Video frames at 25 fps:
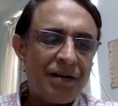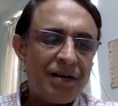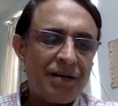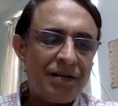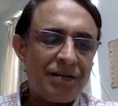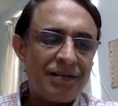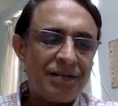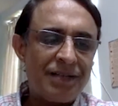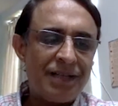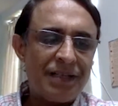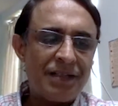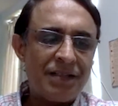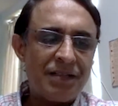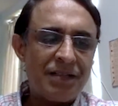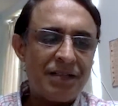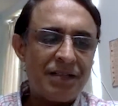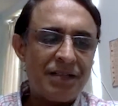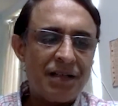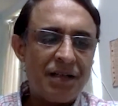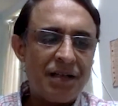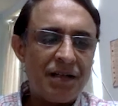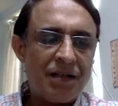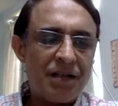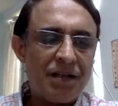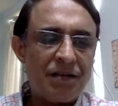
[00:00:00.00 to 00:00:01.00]
Then
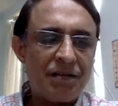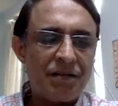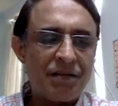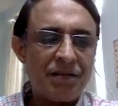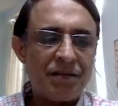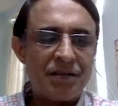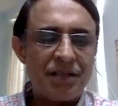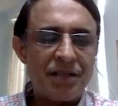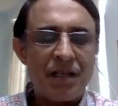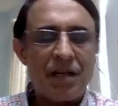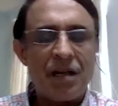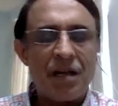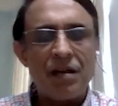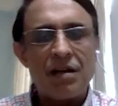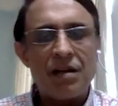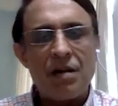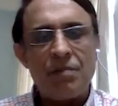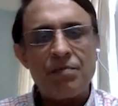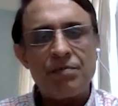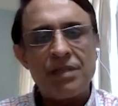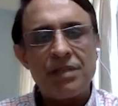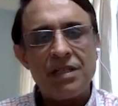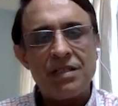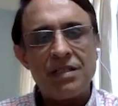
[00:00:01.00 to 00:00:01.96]
there are companies